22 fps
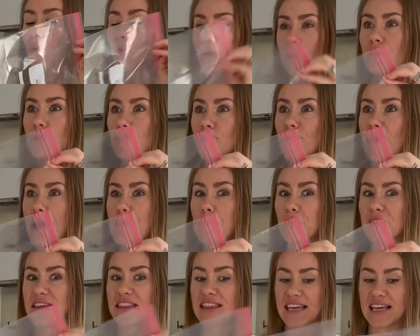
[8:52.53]
We're gonna grab
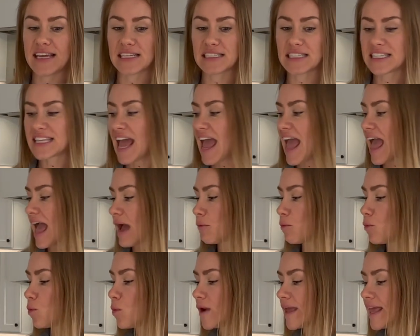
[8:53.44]
one of these,
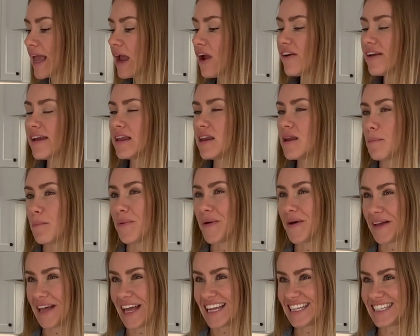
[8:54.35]
and we are gonna
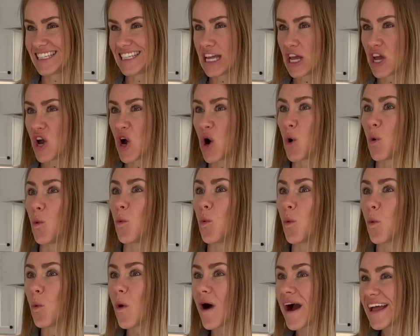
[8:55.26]
put
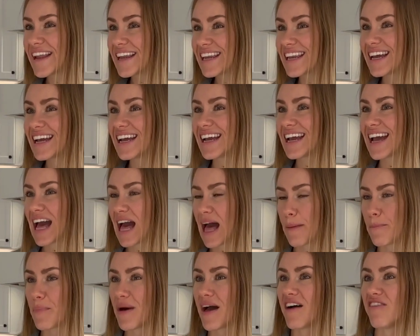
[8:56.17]
1
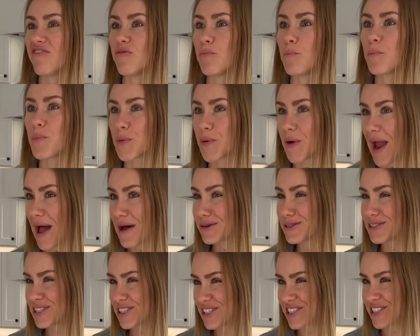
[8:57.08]
cup of
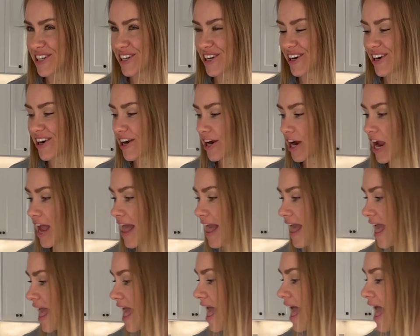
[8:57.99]
brown sugar
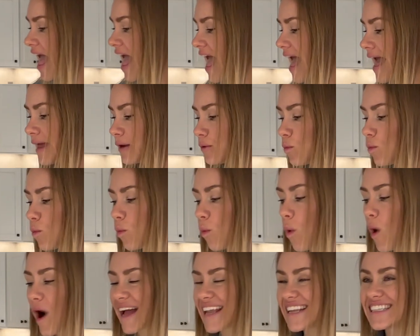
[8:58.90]
and
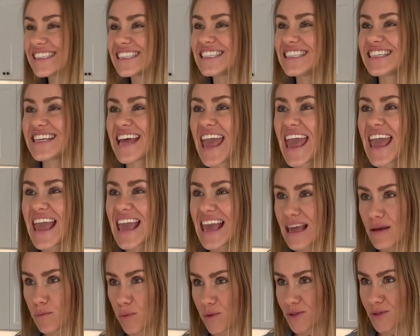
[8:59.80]
1
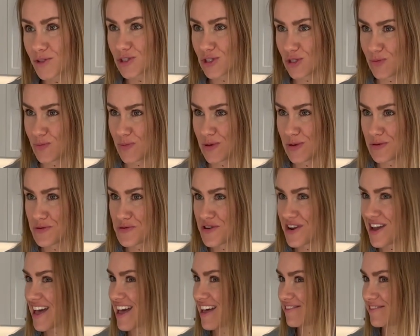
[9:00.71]

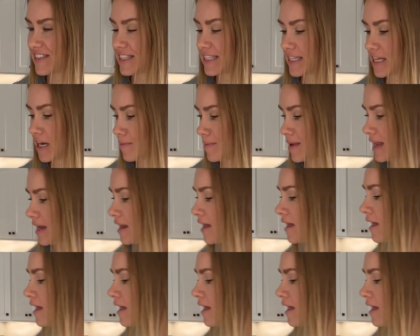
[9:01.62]
tablespoon of cinnamon.